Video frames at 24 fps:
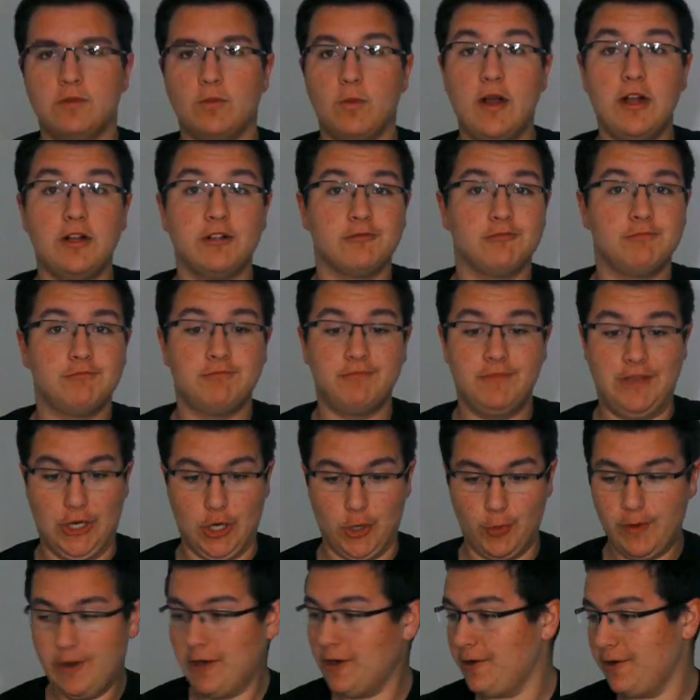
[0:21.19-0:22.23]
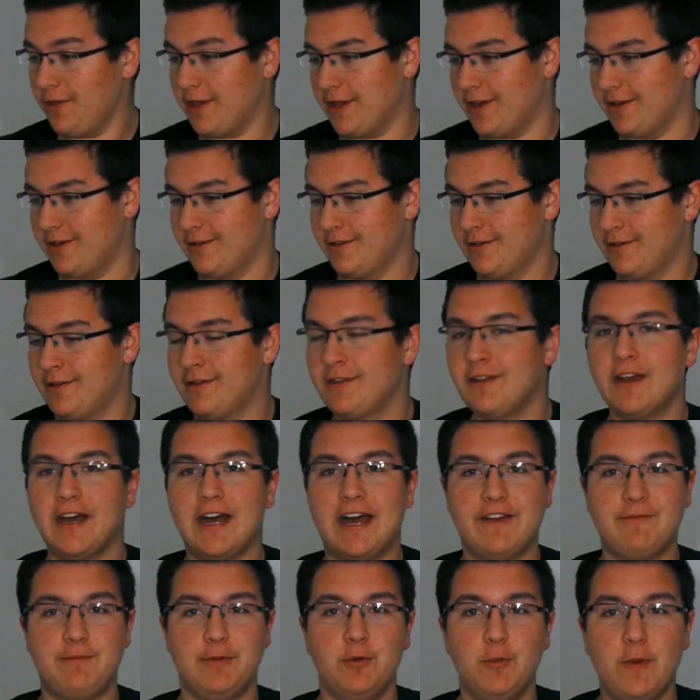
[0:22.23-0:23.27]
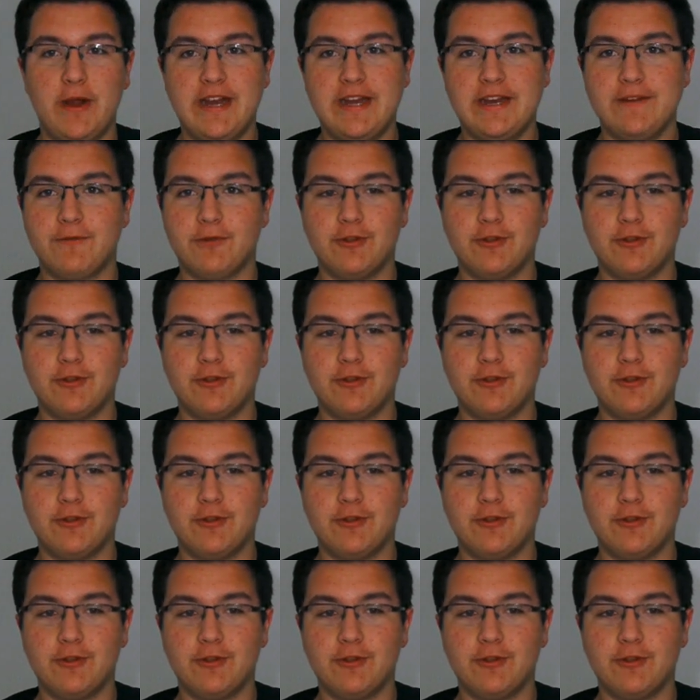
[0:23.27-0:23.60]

Well, here we are then. I've been waiting